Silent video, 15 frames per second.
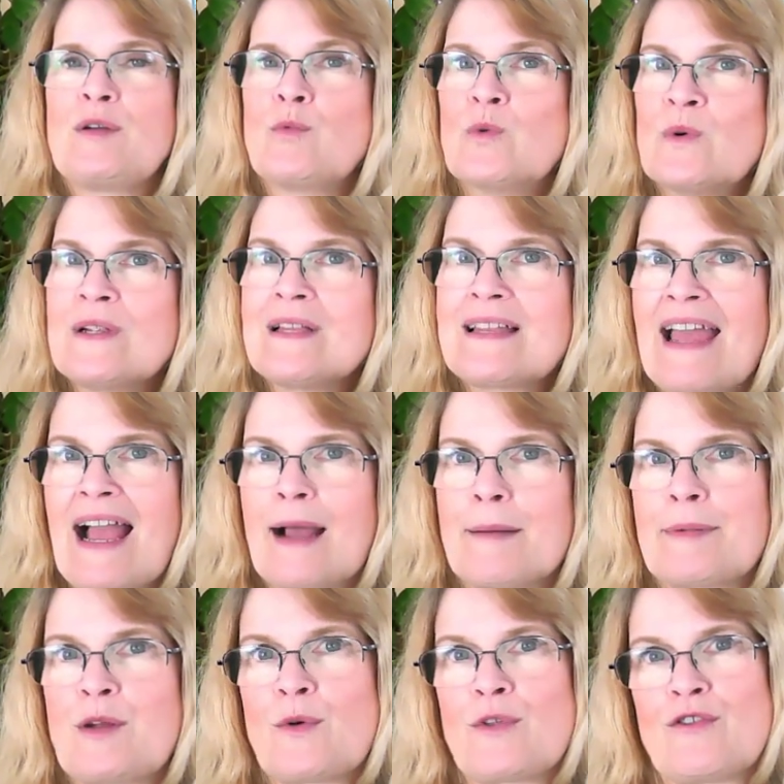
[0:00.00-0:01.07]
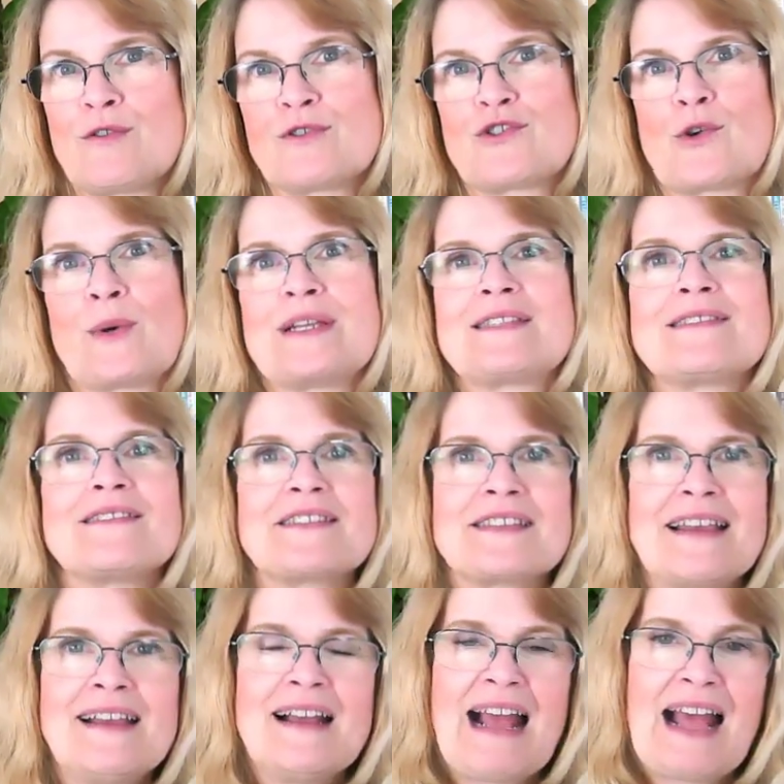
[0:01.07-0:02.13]
really happy with your choices.
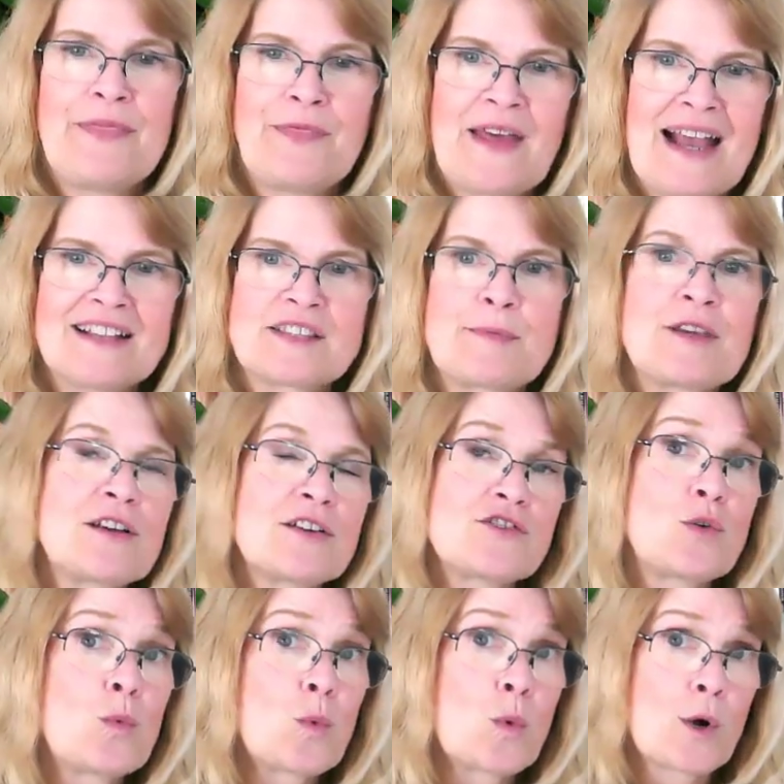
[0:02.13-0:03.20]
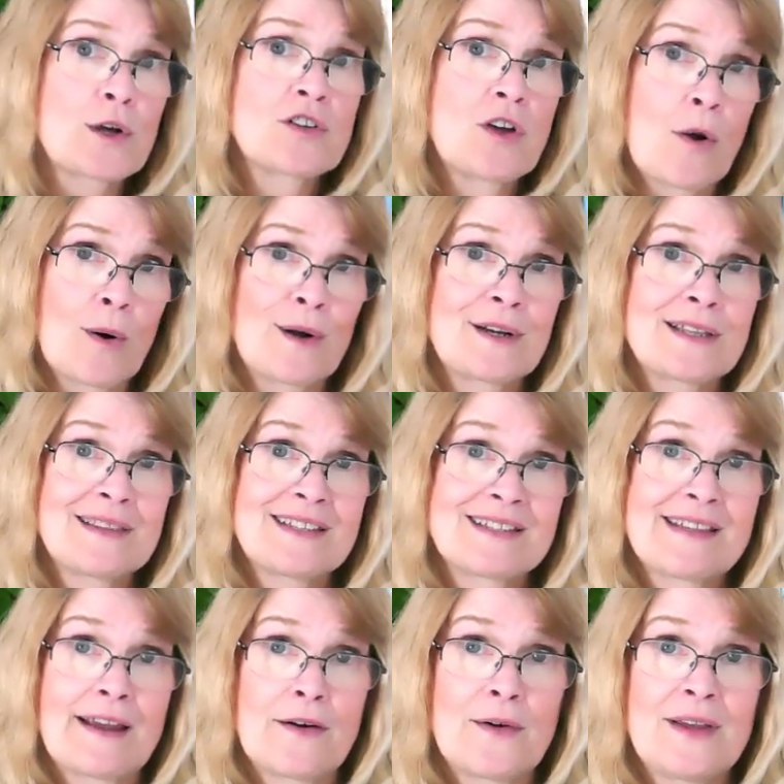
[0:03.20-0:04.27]
And that's because you worked hard in this
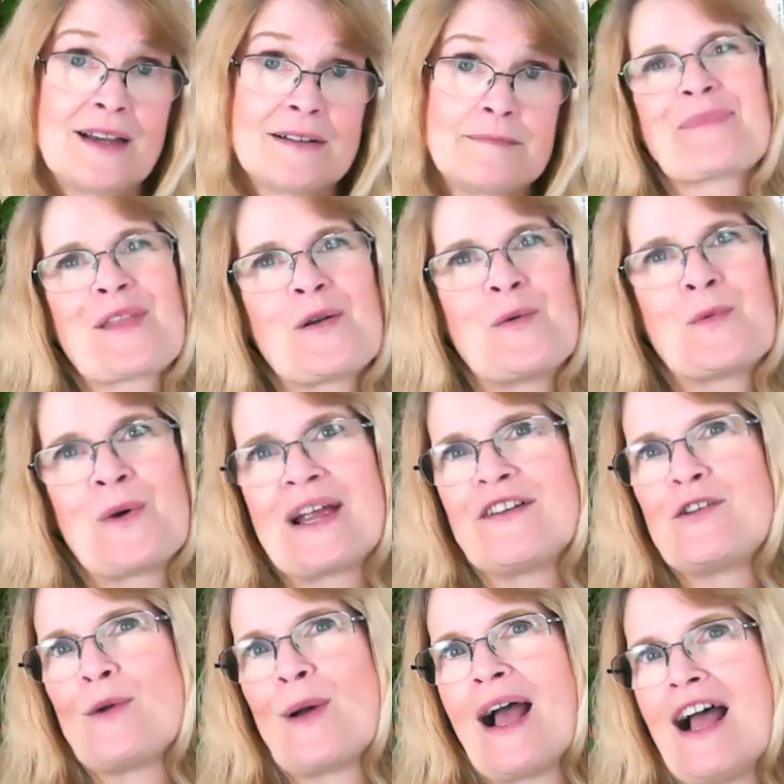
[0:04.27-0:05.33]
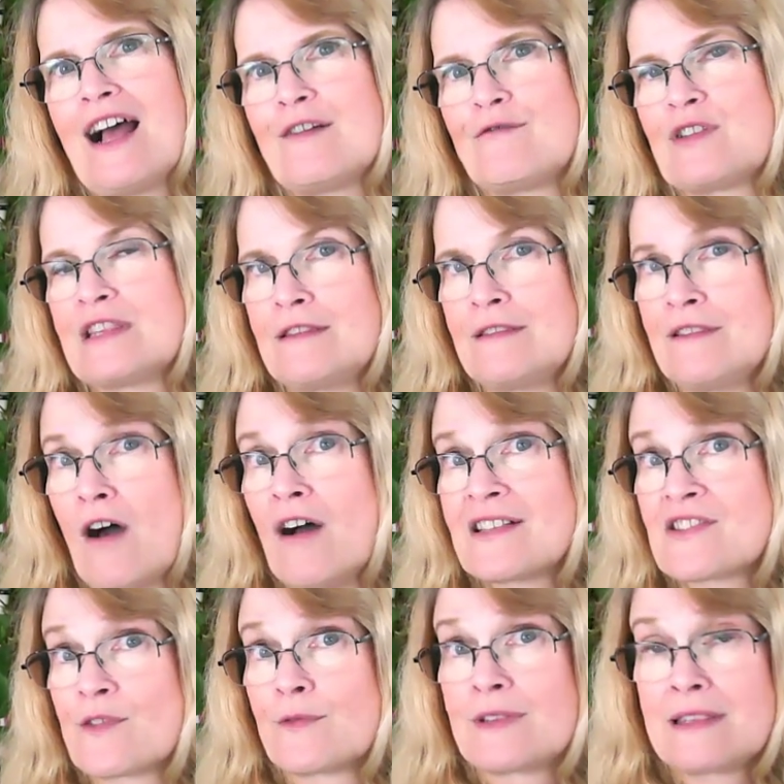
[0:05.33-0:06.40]
area. Where you have
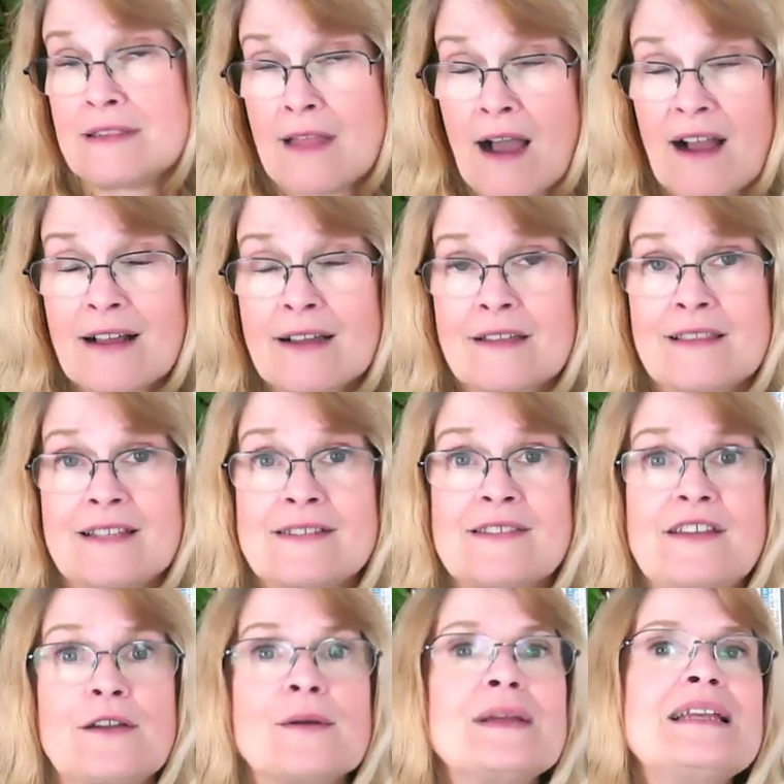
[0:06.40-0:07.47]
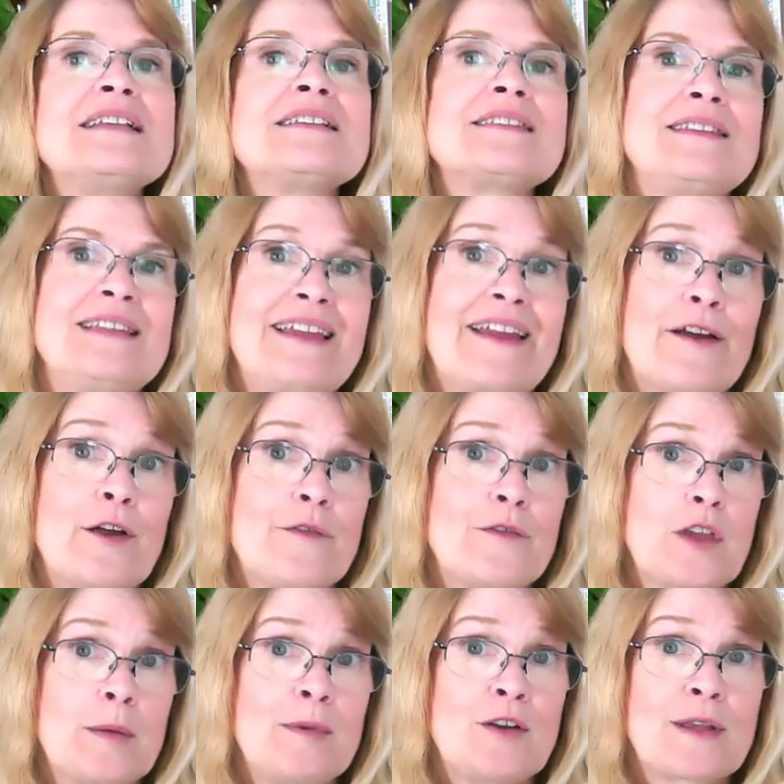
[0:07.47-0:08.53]
lots of luck this year is in the area of
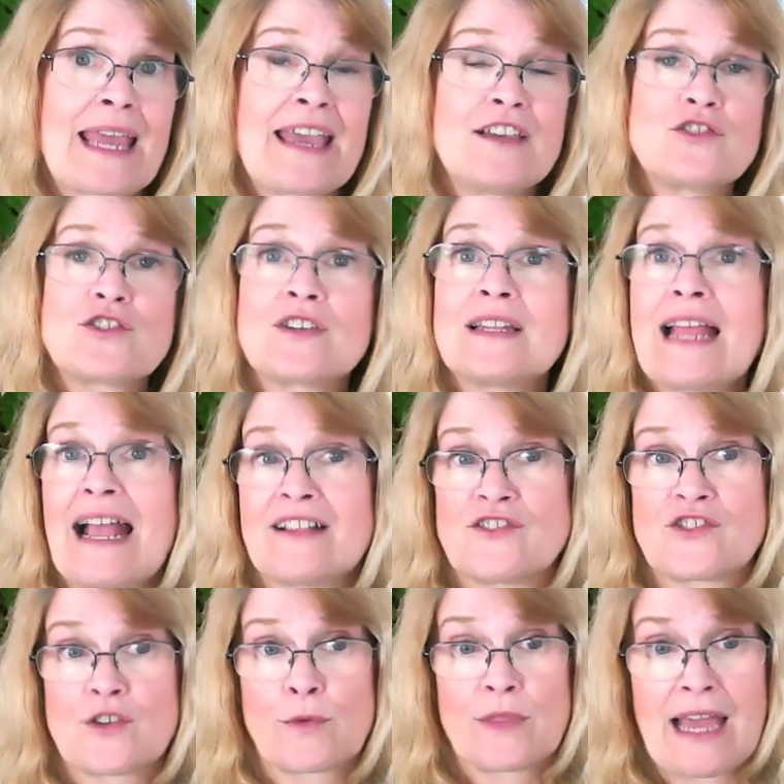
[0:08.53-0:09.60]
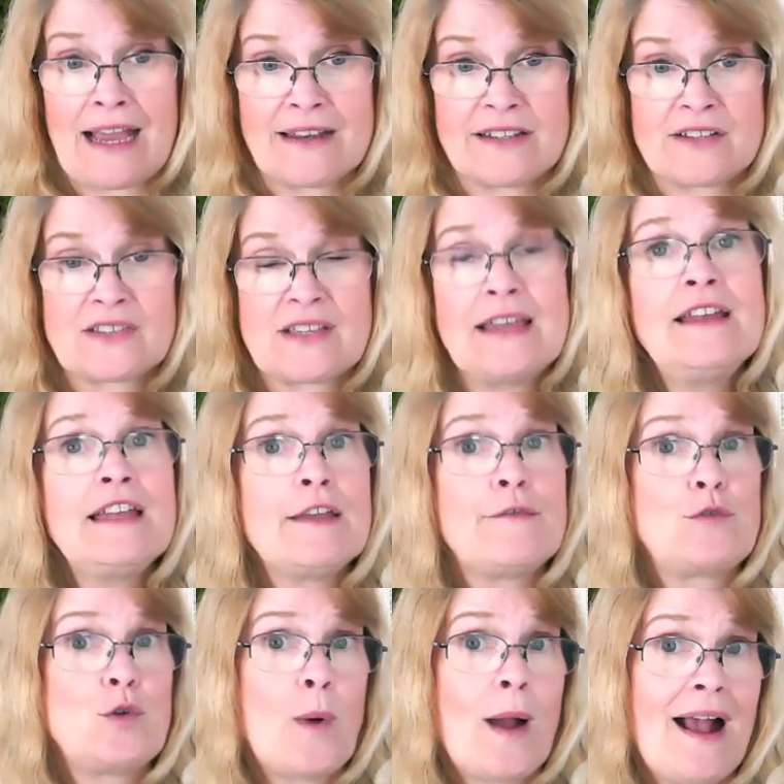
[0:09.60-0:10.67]
communication. And so that is,
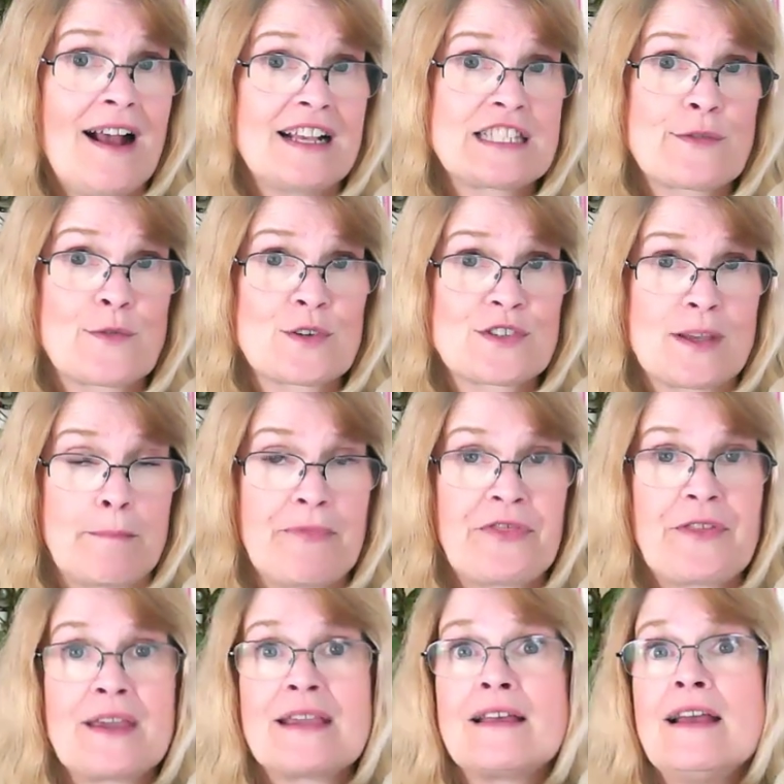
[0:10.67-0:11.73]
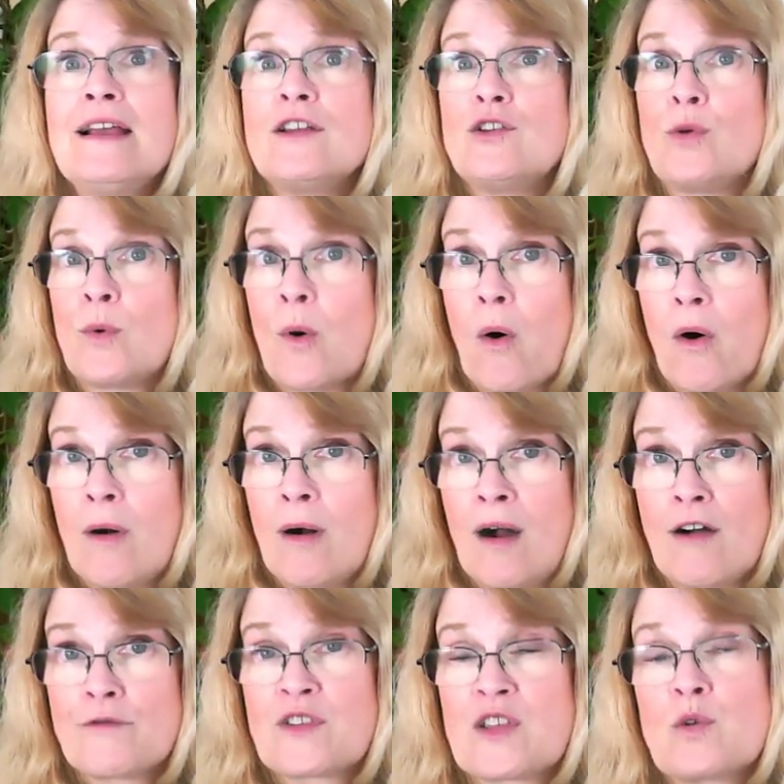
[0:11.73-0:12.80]
if you ask for something, you
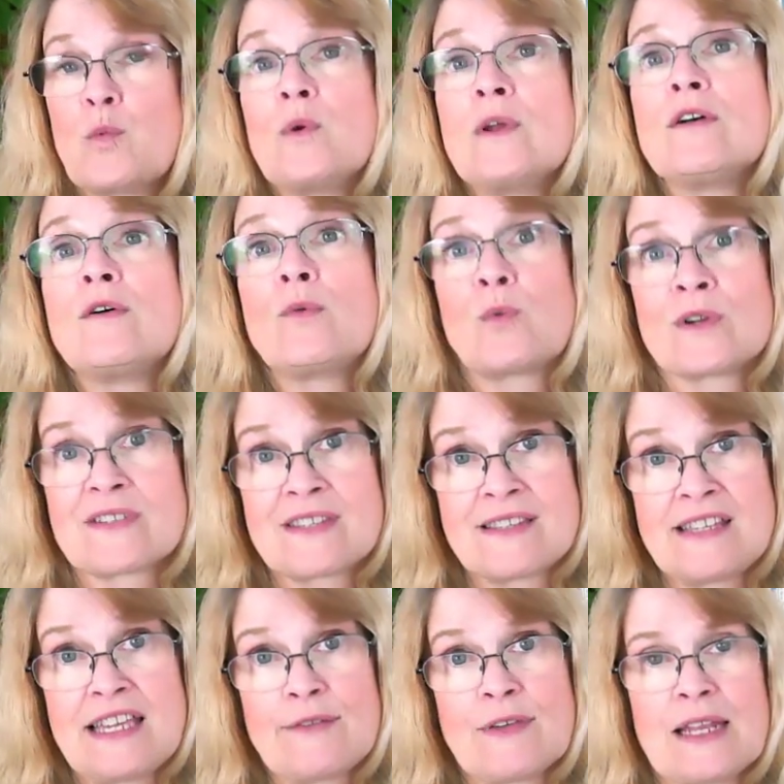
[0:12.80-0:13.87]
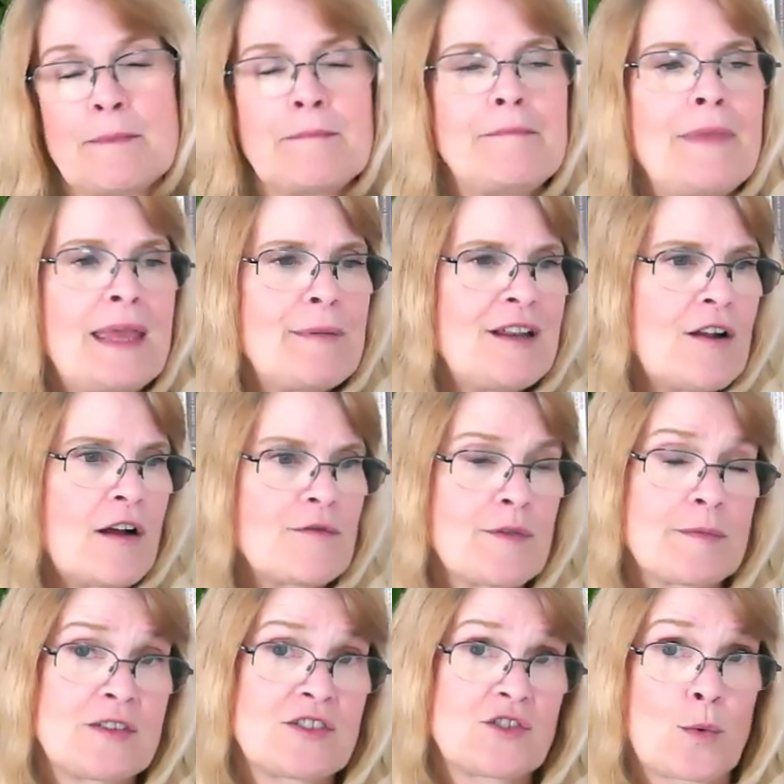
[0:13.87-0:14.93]
often will receive it, maybe not
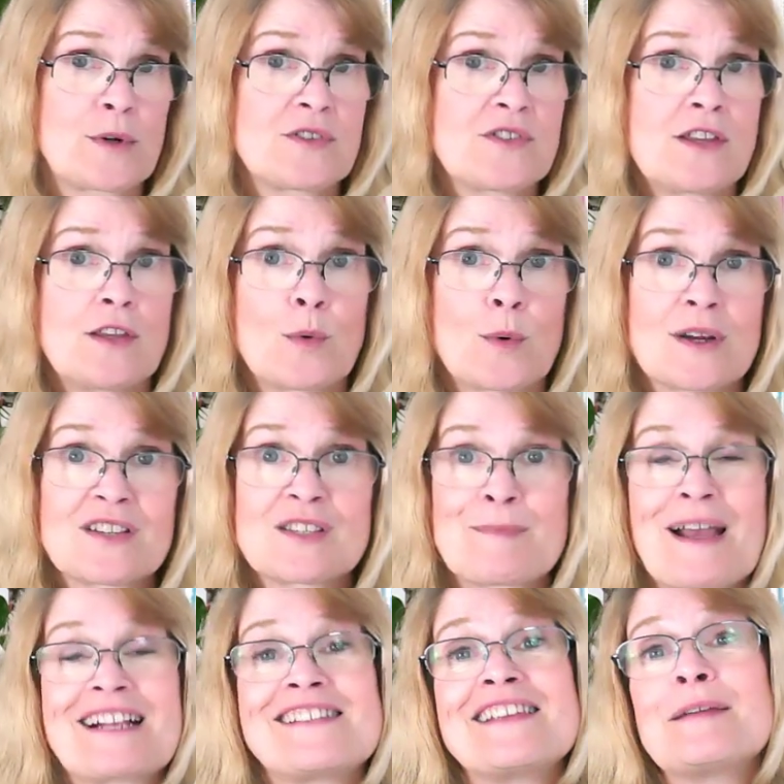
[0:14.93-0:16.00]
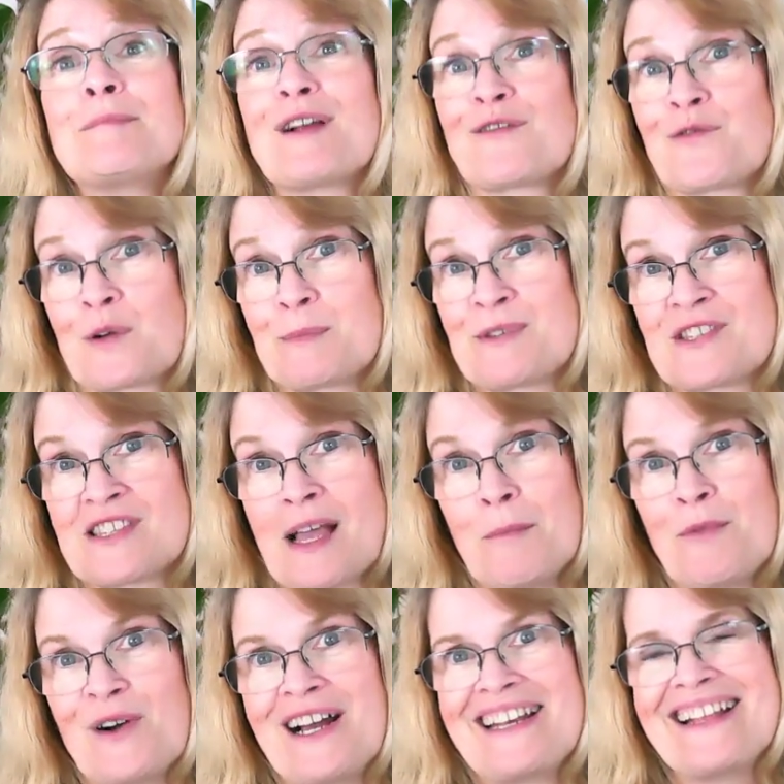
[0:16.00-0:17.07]
from the source that you were expecting, but from
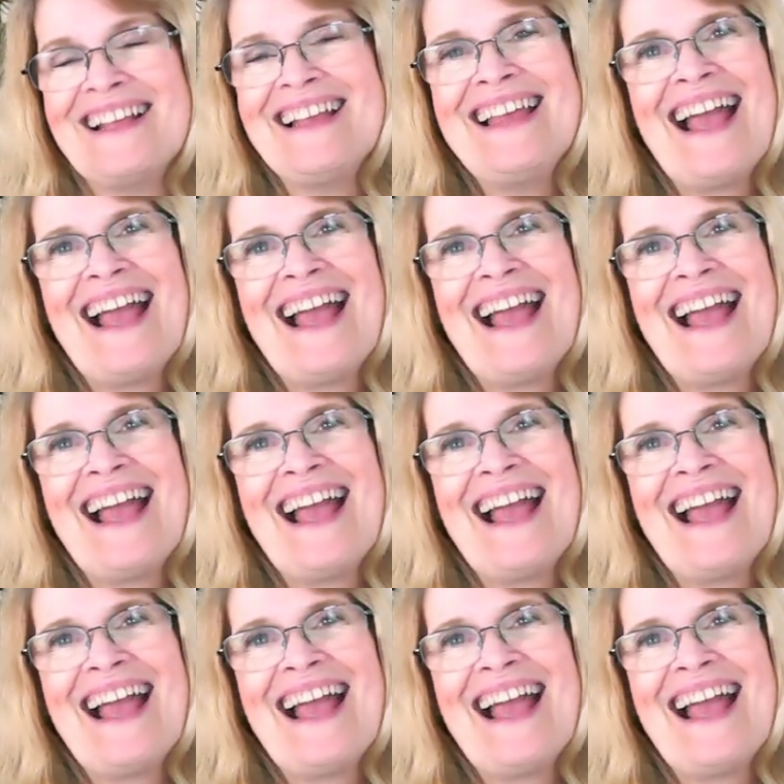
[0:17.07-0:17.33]
someone.